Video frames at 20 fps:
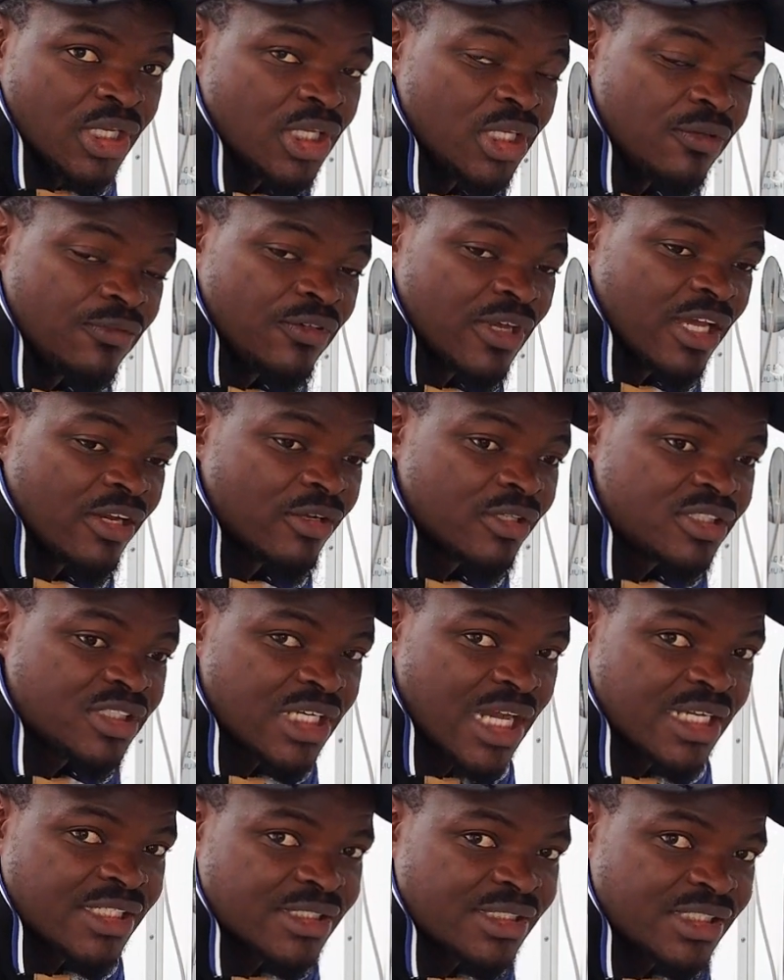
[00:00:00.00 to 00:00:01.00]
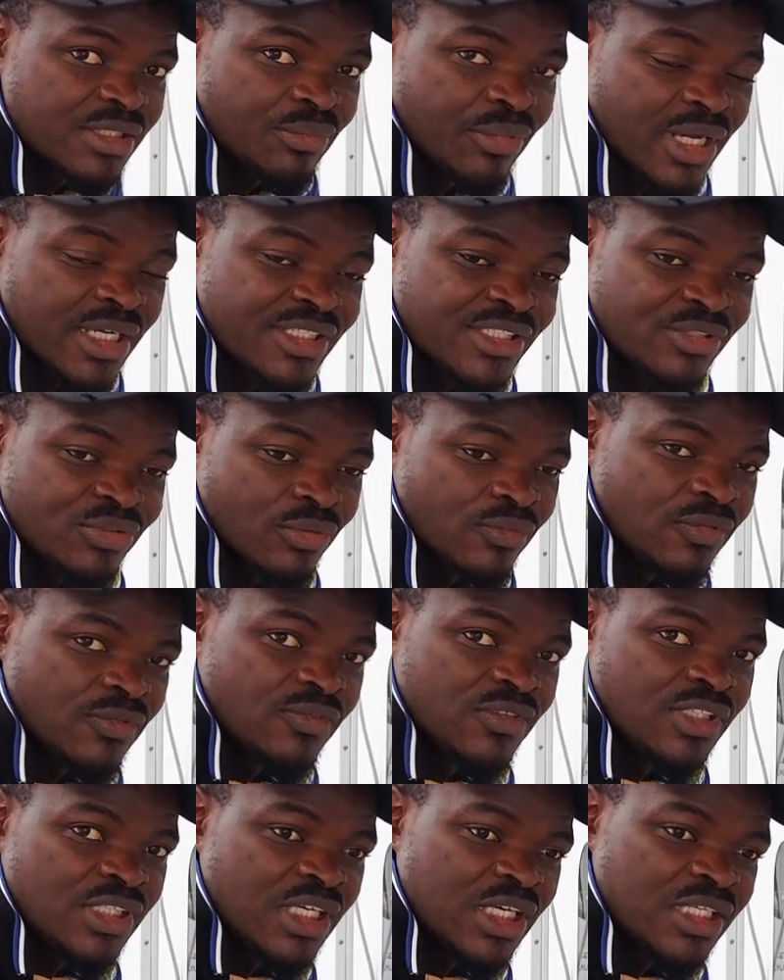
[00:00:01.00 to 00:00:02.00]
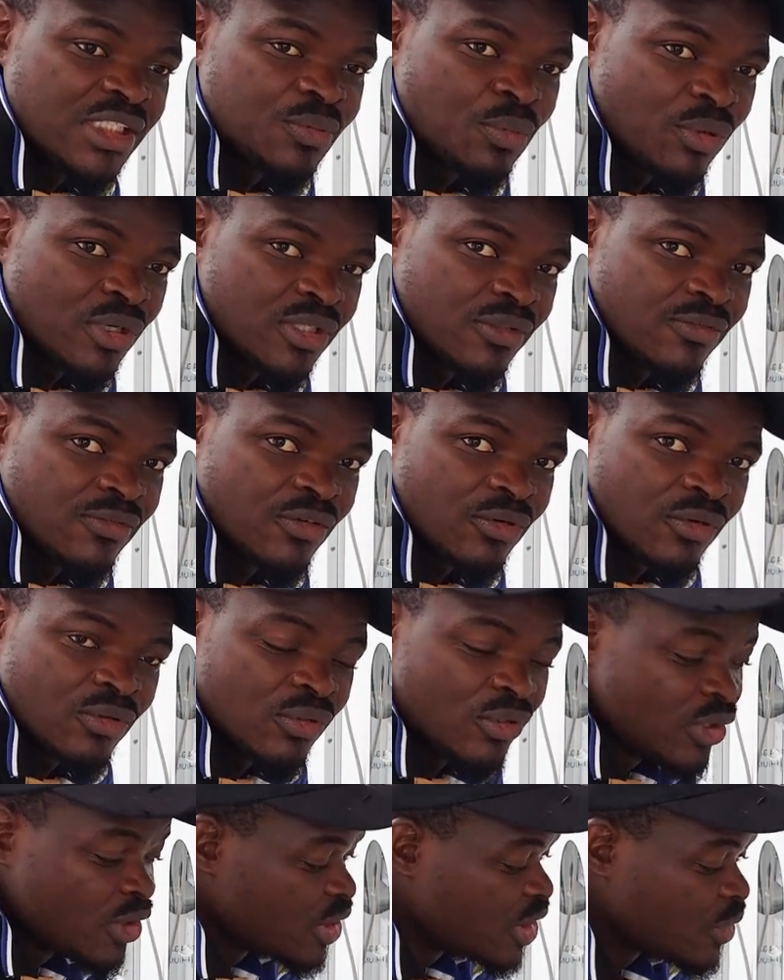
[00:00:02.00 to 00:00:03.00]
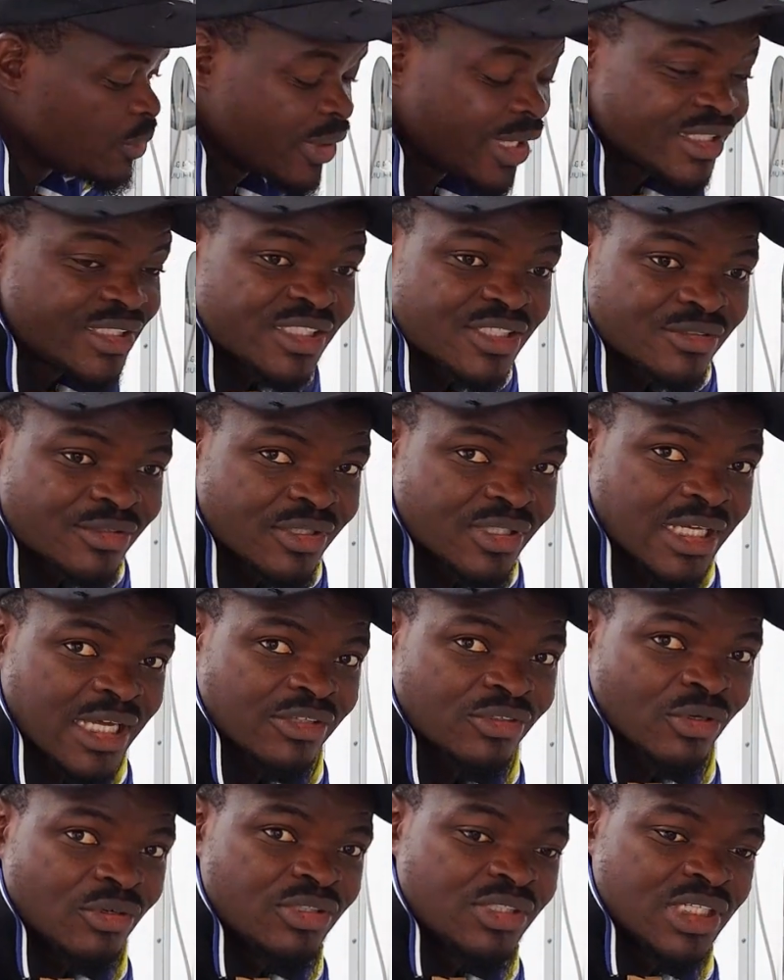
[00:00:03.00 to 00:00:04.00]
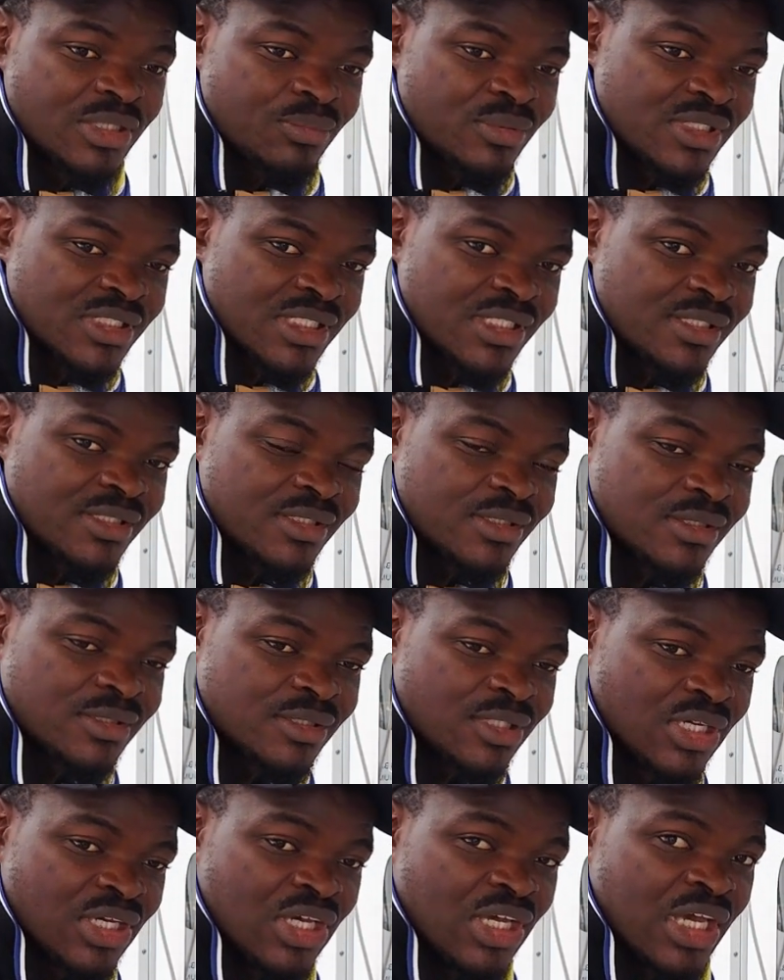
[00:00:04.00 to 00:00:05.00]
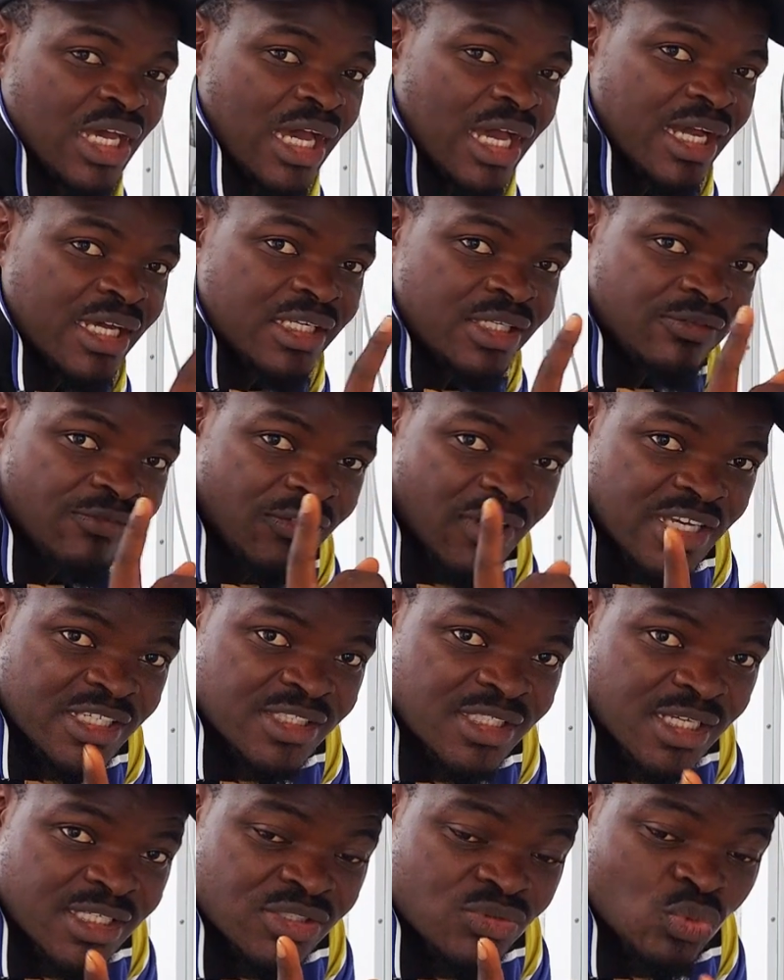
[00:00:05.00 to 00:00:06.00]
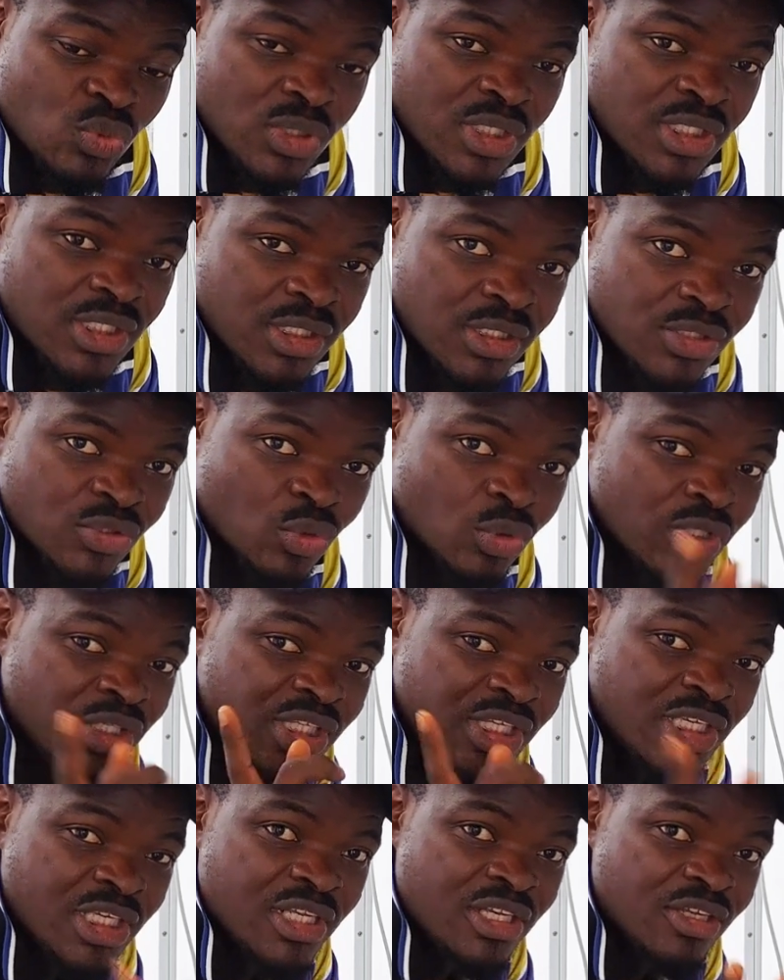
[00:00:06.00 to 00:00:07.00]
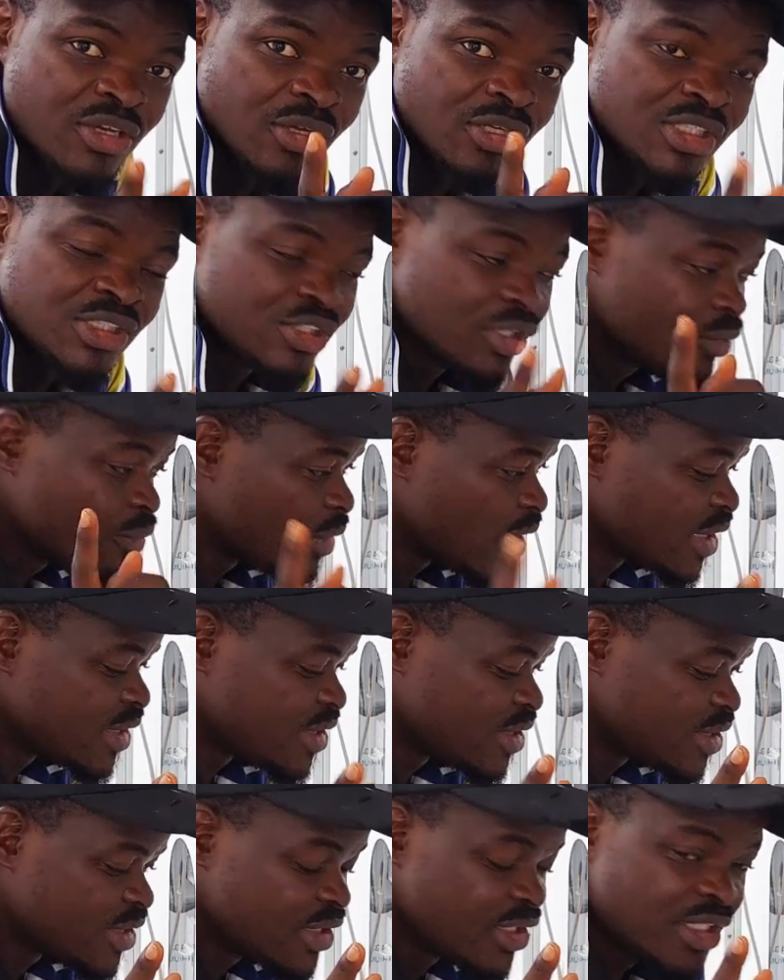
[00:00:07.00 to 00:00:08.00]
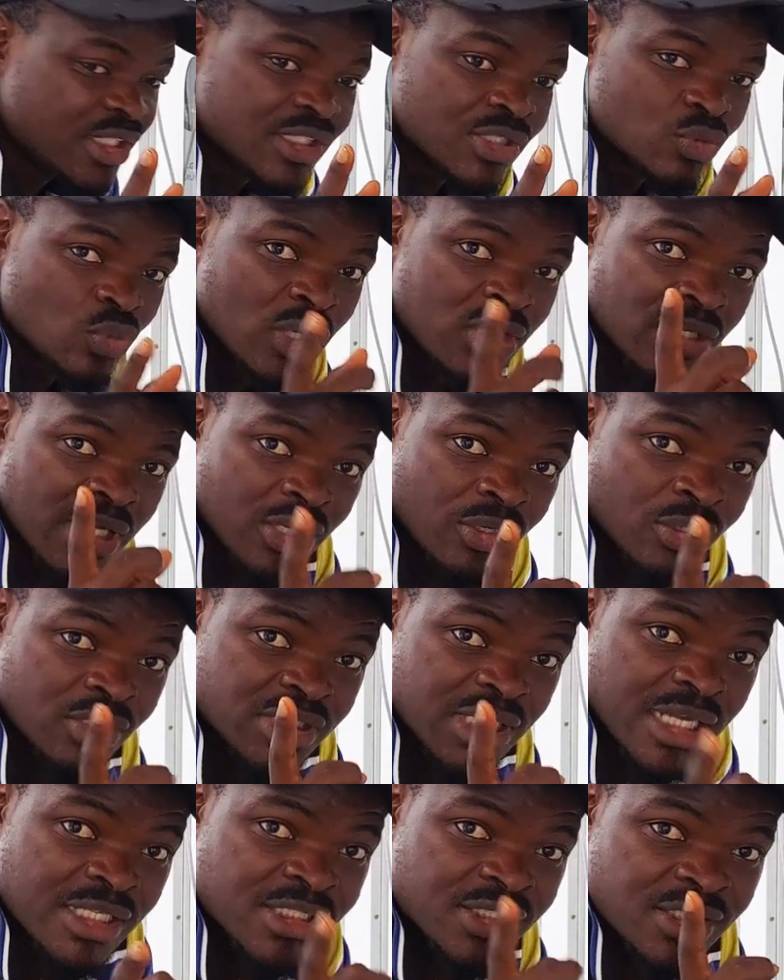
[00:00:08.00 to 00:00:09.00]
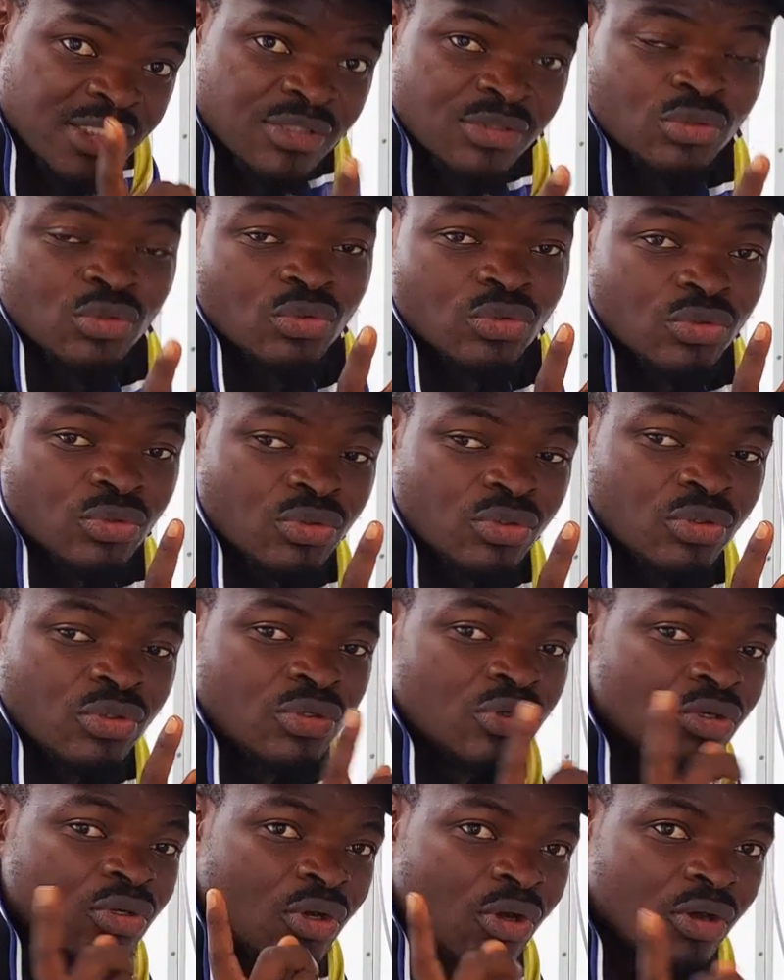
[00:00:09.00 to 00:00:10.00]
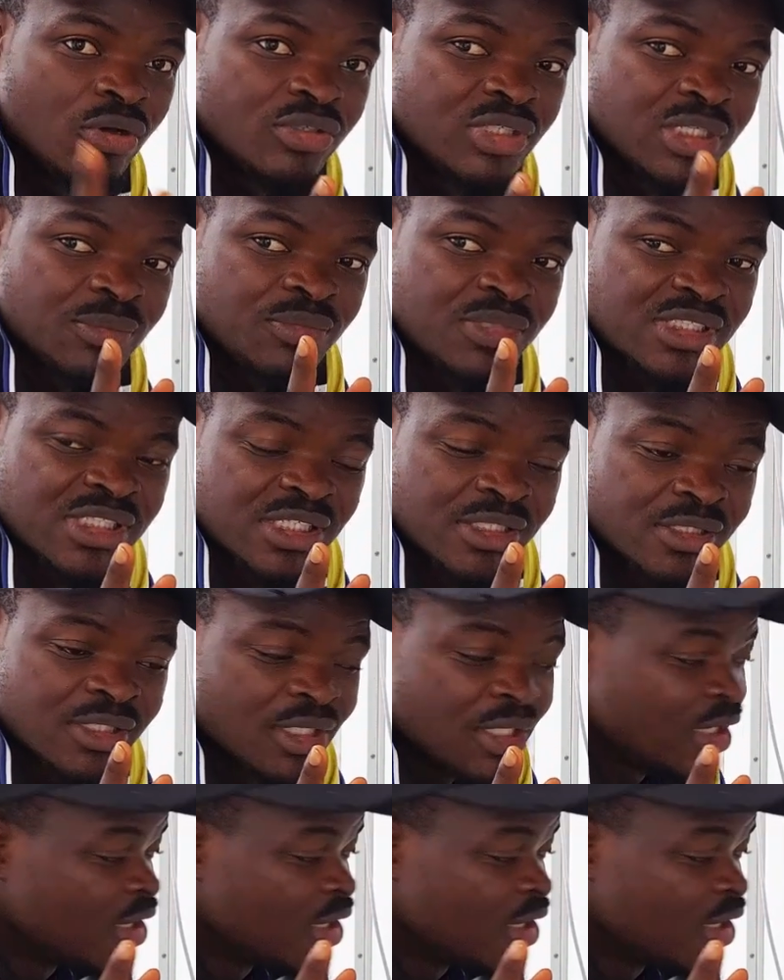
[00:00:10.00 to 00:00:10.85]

If you are not charging the battery to 58.4, the battery is not at 100%. And the fastest way to kill your lithium battery is when you are not charging it to 100%.